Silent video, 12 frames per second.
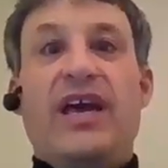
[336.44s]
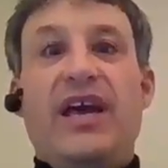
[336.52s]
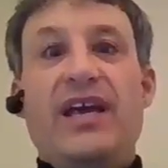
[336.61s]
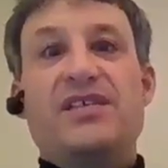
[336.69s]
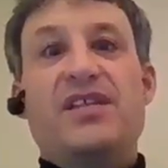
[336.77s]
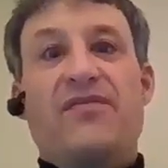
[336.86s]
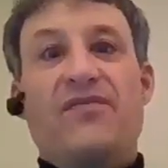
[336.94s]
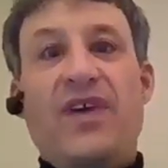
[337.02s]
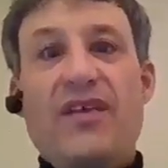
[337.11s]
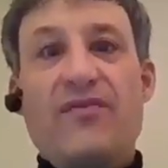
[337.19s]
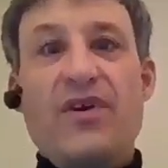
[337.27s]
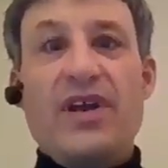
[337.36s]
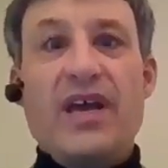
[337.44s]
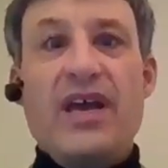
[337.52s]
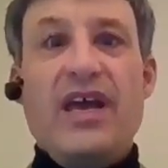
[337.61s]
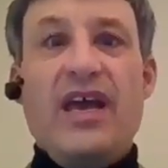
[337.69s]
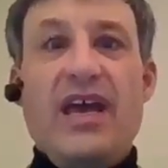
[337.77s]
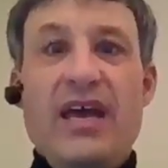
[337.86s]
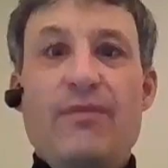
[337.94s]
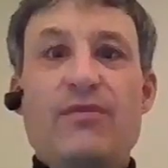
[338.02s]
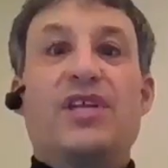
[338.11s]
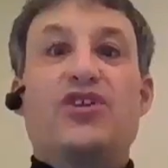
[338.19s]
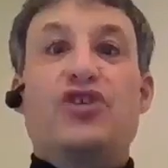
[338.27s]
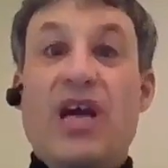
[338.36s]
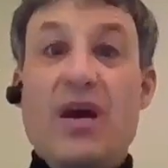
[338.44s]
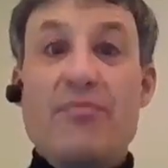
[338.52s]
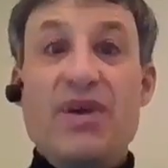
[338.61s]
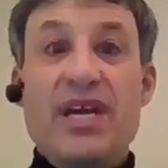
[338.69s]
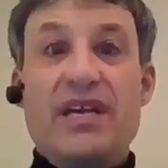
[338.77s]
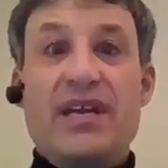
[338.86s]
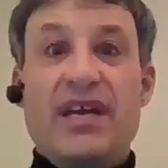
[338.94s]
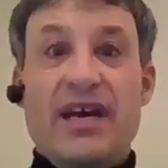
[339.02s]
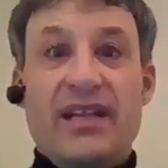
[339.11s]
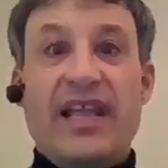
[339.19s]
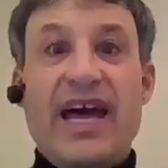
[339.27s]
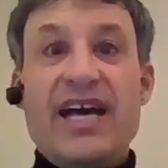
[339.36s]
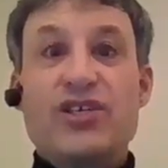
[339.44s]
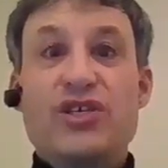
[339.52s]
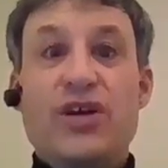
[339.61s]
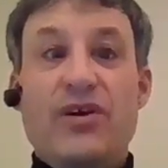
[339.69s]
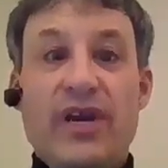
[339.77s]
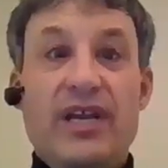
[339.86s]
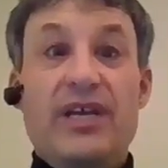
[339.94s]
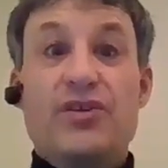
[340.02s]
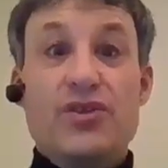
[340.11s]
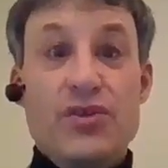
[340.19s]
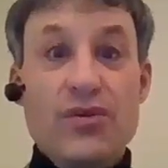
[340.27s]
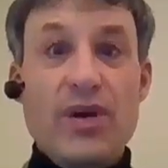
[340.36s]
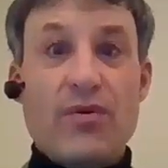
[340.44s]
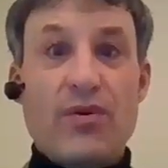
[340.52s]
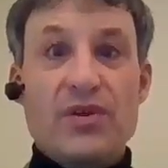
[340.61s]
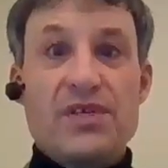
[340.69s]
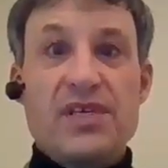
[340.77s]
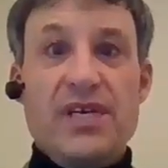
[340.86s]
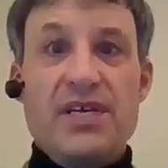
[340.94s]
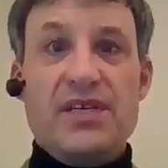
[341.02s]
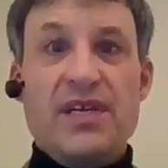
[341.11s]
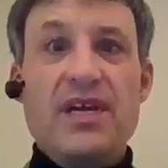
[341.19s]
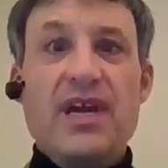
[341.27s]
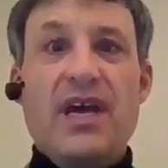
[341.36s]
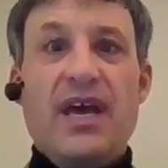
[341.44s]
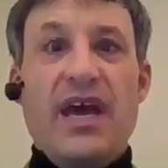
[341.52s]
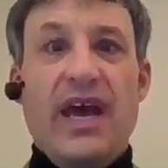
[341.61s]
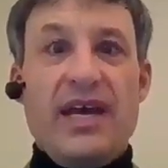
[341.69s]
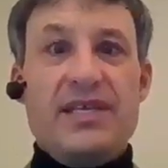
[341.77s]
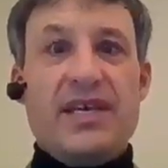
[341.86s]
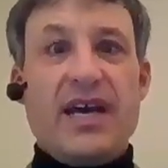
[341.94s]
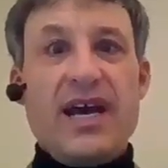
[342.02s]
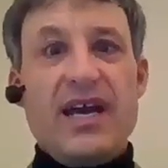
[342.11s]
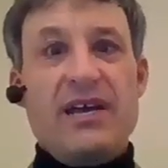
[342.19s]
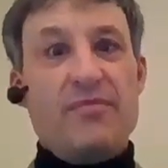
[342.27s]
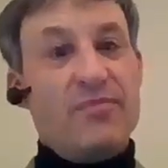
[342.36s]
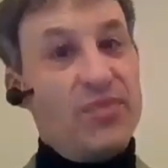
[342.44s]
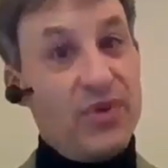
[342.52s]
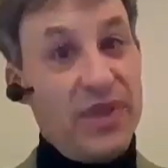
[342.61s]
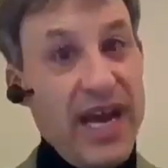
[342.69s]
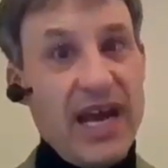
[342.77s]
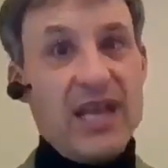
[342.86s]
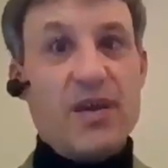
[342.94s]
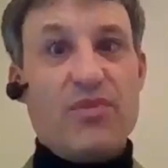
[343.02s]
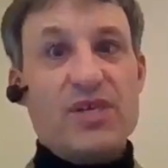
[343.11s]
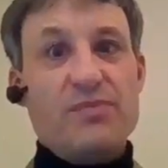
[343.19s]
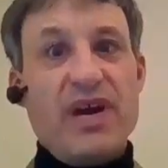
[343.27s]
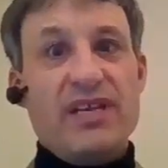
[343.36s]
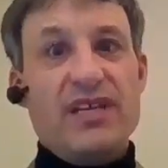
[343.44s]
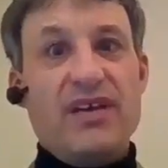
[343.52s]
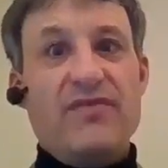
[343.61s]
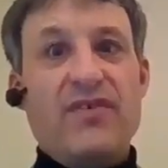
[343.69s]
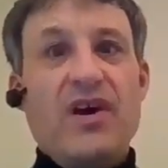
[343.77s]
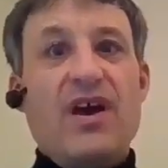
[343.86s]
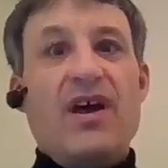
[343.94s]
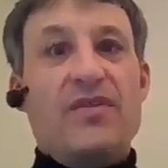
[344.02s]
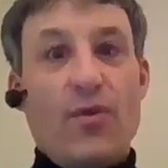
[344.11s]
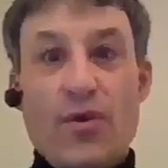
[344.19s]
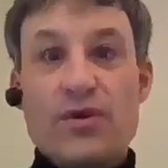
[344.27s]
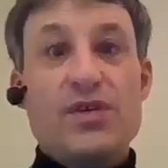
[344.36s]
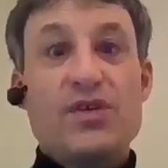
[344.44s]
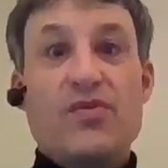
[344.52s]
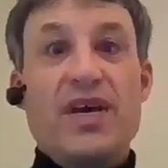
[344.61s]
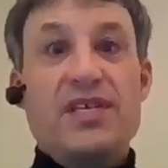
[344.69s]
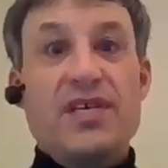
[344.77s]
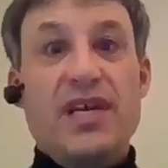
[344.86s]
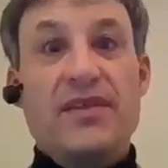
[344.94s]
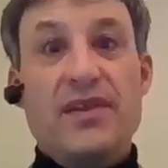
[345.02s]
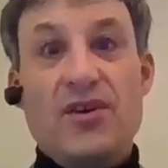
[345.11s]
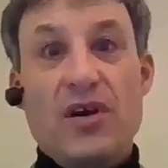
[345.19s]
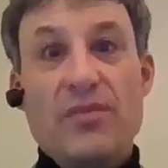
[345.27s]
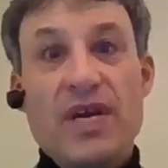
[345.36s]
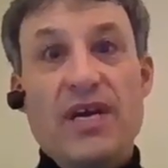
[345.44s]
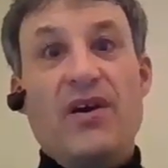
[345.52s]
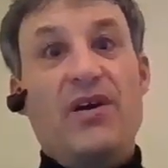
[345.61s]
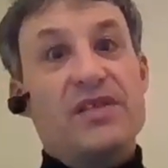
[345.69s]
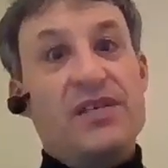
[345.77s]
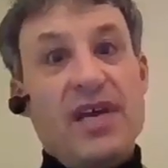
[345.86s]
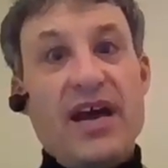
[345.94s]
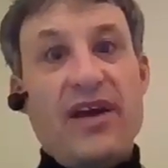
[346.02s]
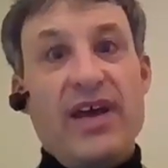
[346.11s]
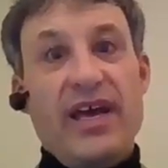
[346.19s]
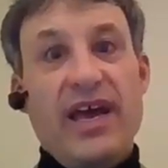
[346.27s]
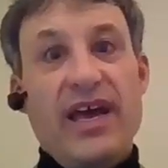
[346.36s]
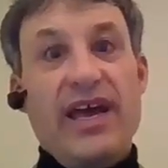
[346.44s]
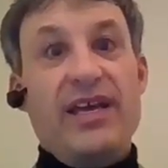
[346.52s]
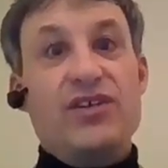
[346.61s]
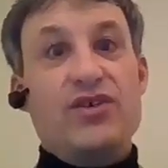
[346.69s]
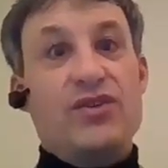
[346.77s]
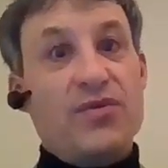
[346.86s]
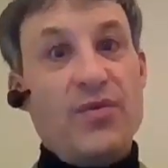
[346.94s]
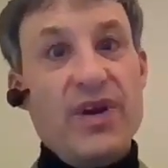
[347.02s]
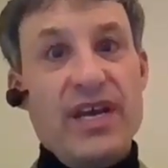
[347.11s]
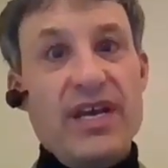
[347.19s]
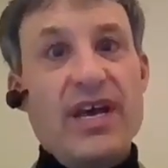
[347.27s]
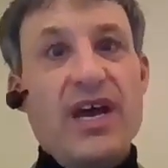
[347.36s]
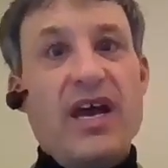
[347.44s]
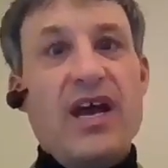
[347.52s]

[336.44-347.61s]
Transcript: is the favorite. He was the champion last year in his 2-year-old season. And to kind of put that into perspective, the horses racing in the Derby on Saturday at age 3,